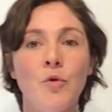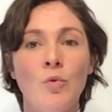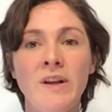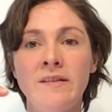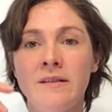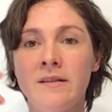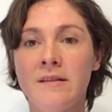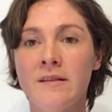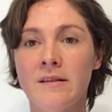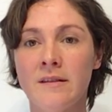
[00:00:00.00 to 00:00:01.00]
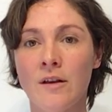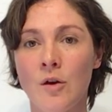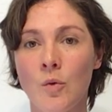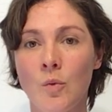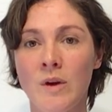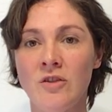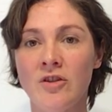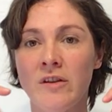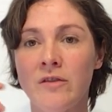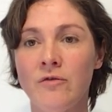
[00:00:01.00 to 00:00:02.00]
wrists. So we
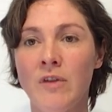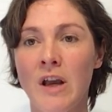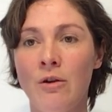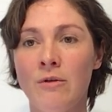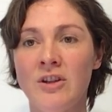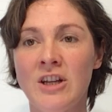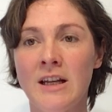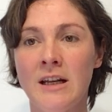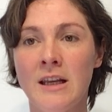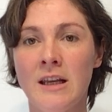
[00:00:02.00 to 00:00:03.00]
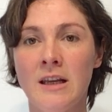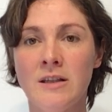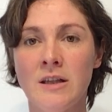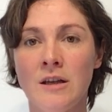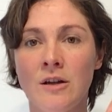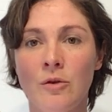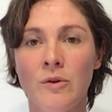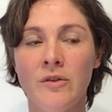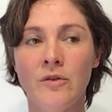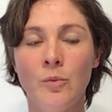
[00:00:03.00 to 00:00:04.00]
just very gently turn our
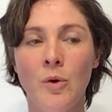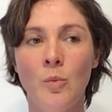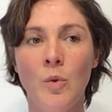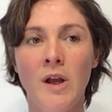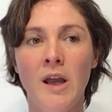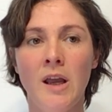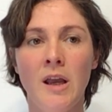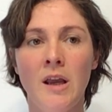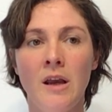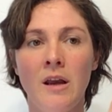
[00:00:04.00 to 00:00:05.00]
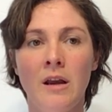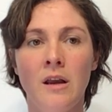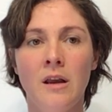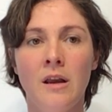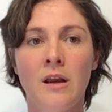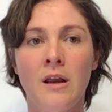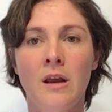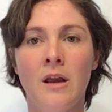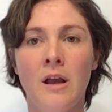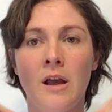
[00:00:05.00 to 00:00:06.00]
wrists one way
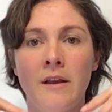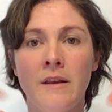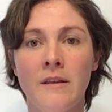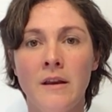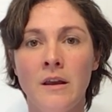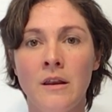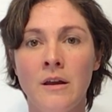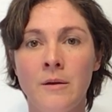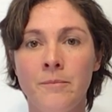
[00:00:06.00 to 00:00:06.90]
and then the other.